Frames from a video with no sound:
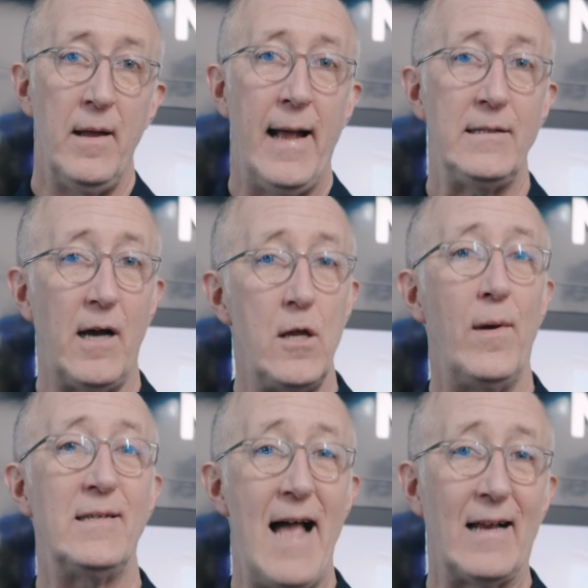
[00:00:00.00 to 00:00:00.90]
and tell you
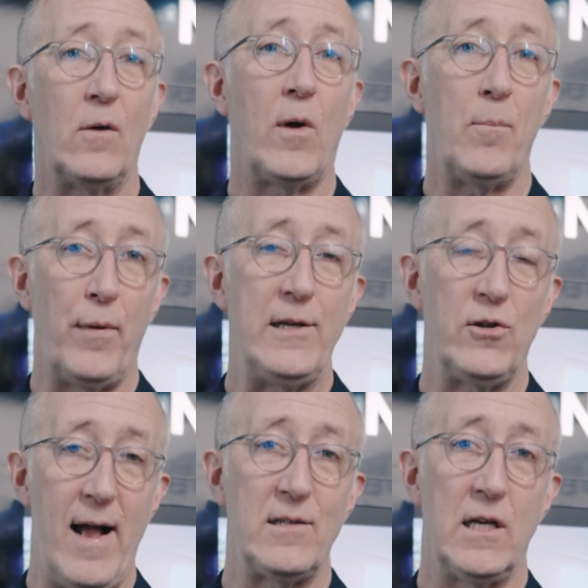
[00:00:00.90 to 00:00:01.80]
exactly where to place
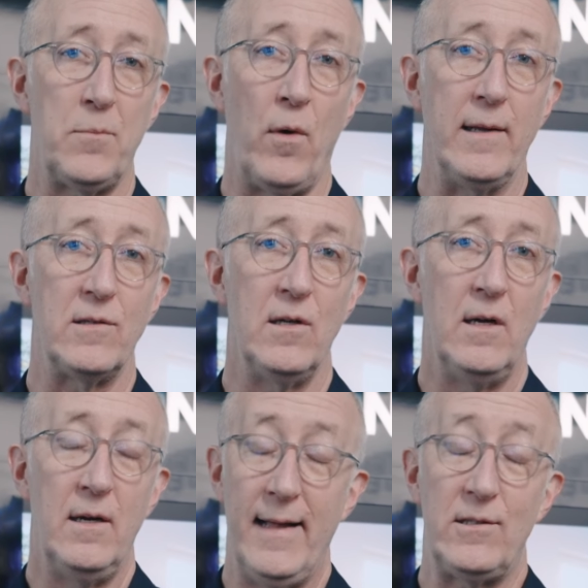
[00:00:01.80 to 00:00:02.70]
your access points.
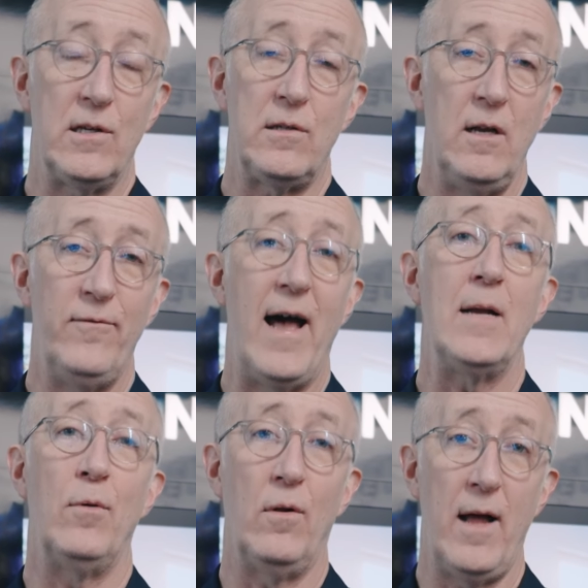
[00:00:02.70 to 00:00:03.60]
That's just
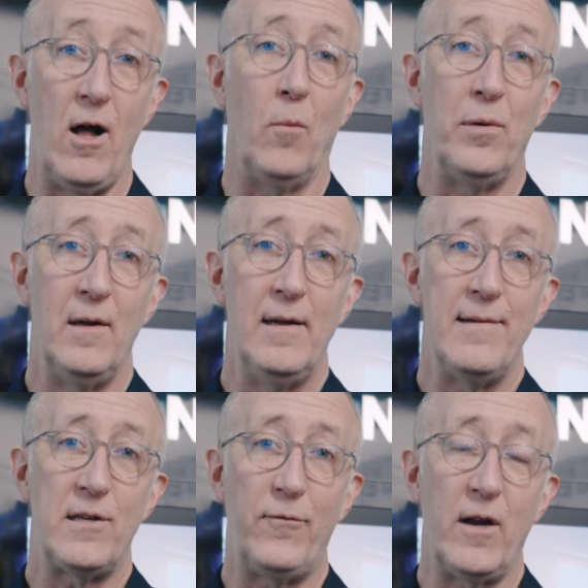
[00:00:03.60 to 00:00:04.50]
invaluable help
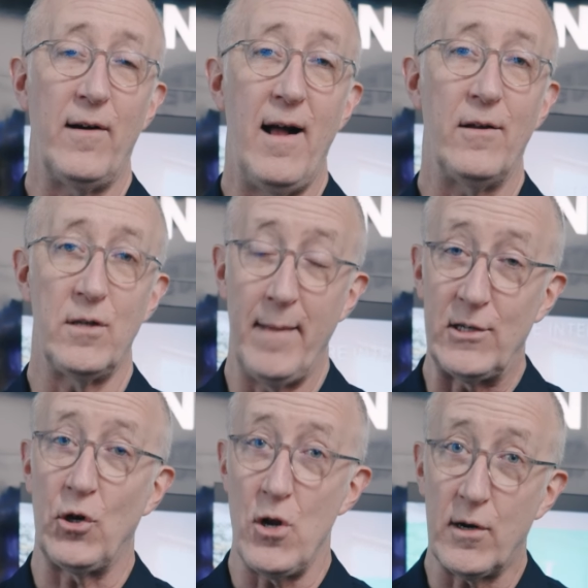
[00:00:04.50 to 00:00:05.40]
to figure out, to make
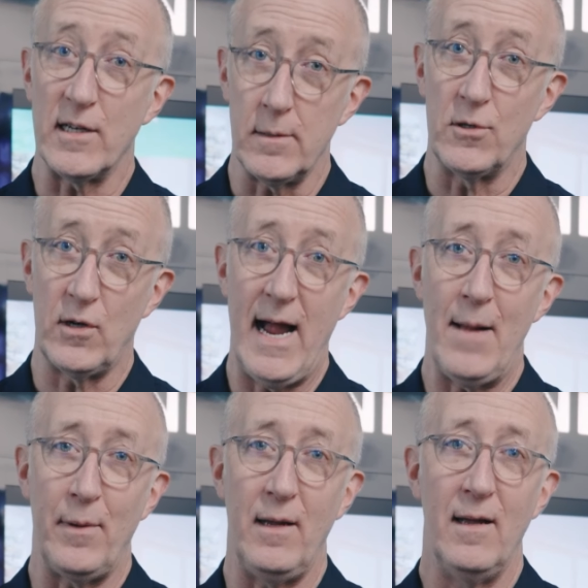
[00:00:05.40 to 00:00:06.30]
sure your customers are
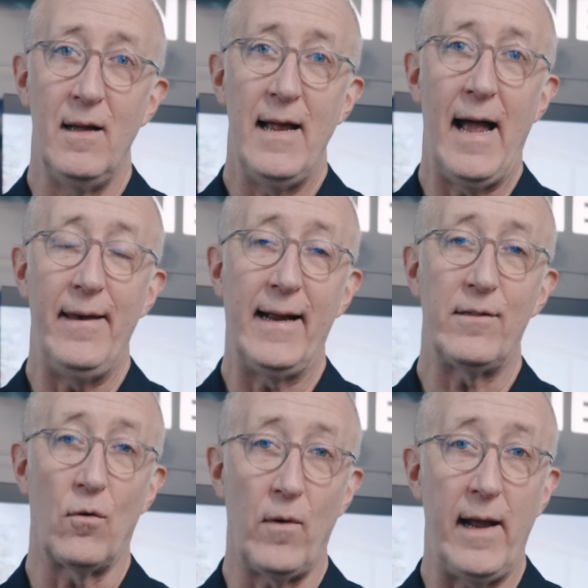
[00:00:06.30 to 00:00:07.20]
happy and they
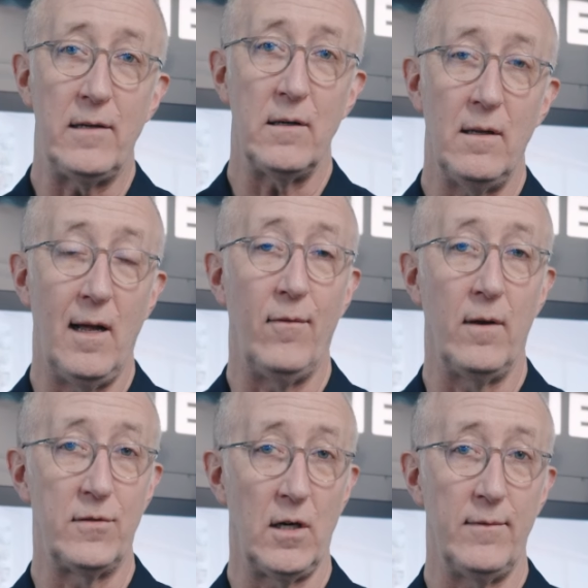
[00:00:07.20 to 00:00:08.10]
get the right level
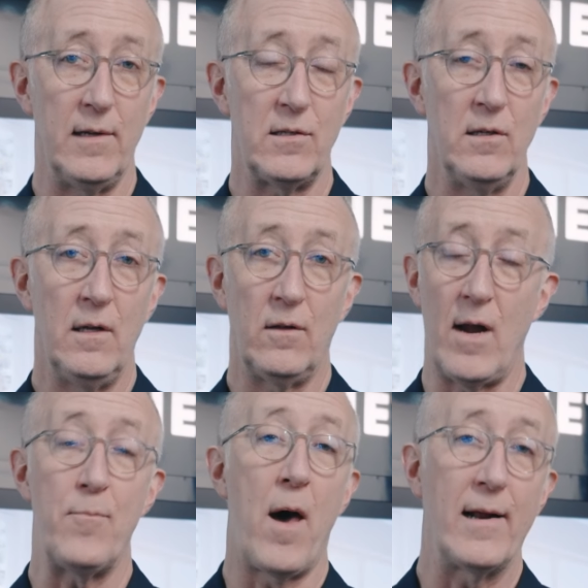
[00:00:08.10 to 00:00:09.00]
of service, the
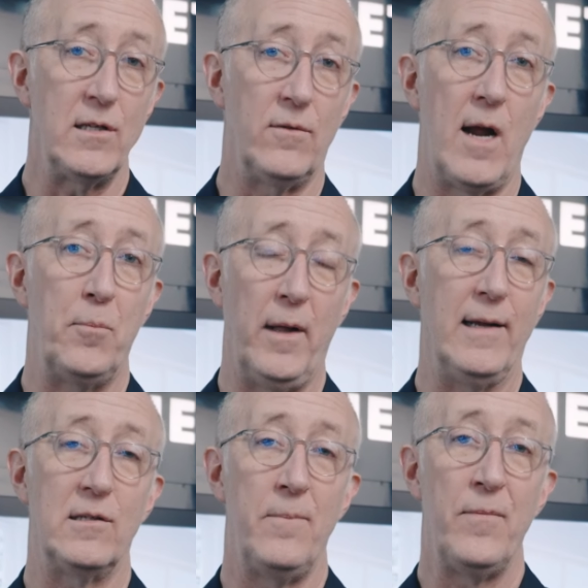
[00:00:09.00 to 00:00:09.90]
right products in the right
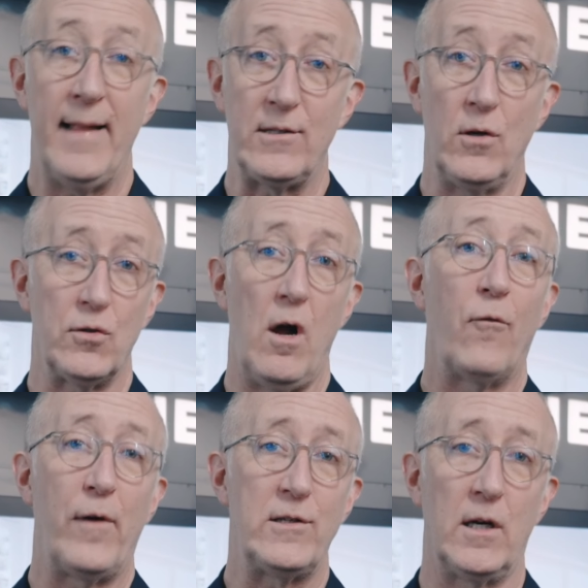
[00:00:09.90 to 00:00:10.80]
place. Those are all
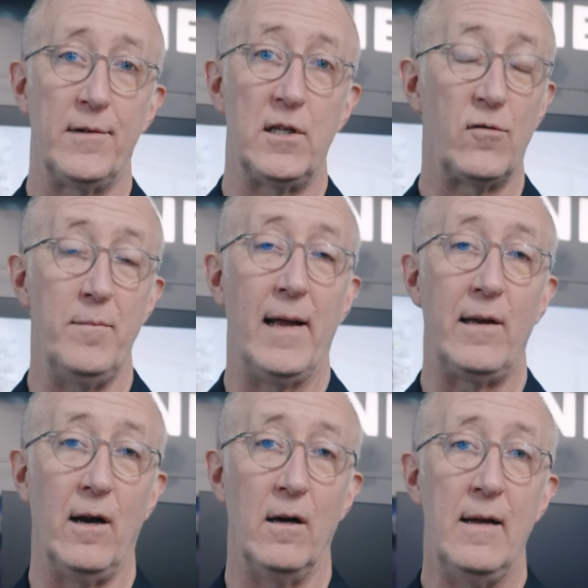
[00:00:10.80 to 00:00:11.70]
free services from
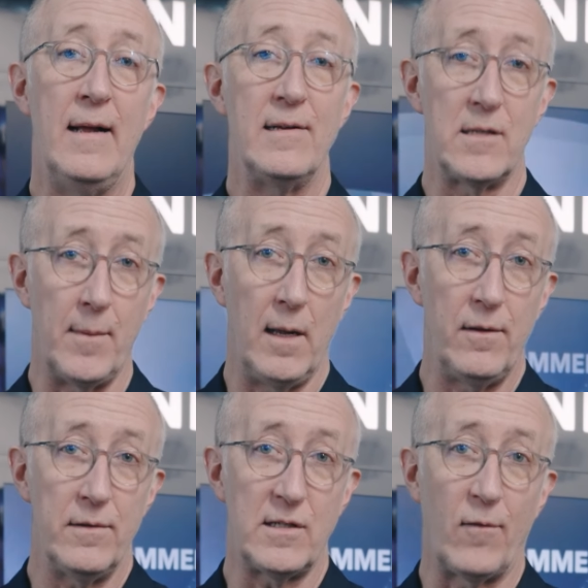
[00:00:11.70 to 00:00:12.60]
Netgear. Some of the
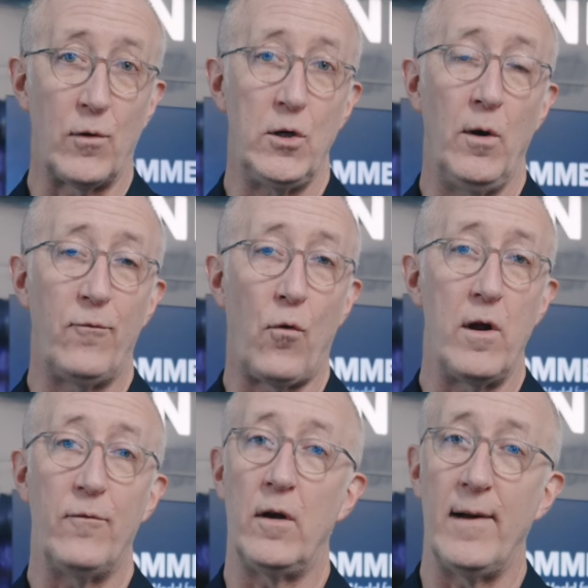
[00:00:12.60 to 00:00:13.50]
stuff we're doing for
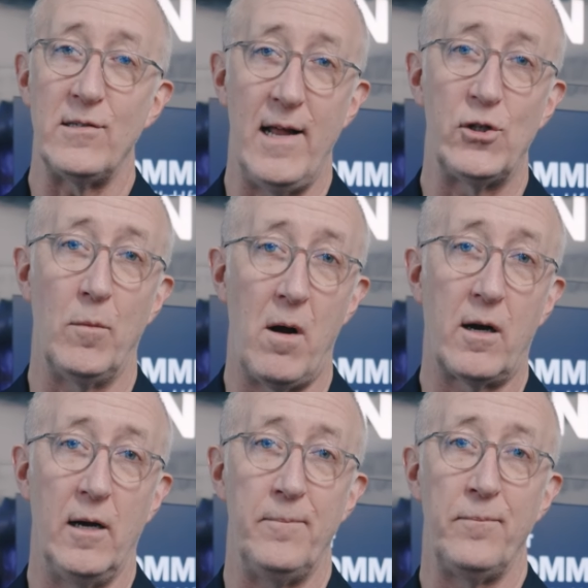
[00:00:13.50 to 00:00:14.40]
you for the residential
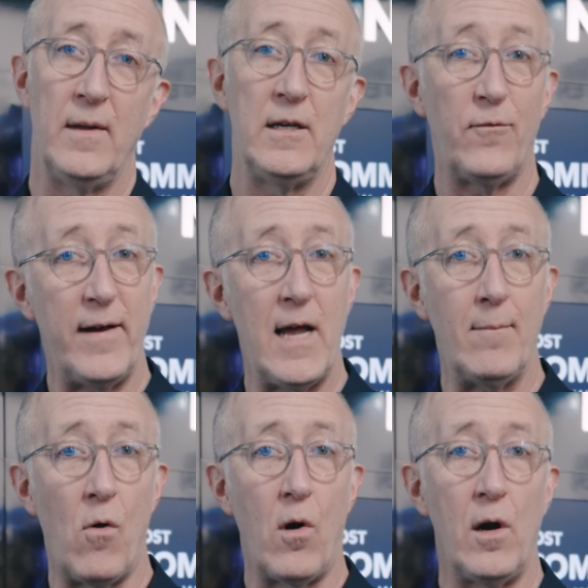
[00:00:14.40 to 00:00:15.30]
market. To find out
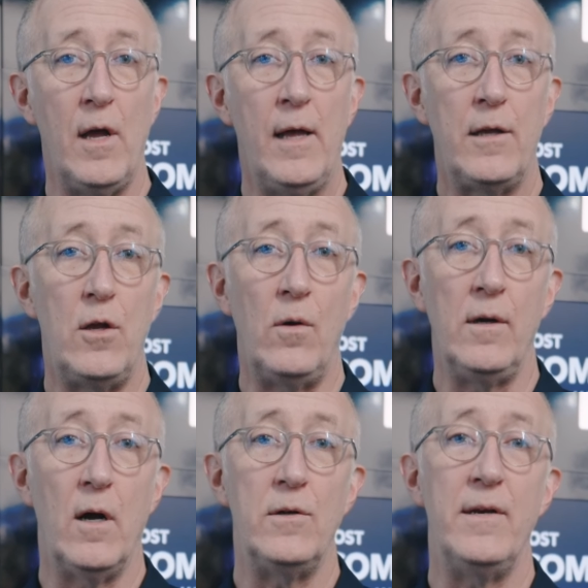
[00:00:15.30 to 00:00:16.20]
more, you can go to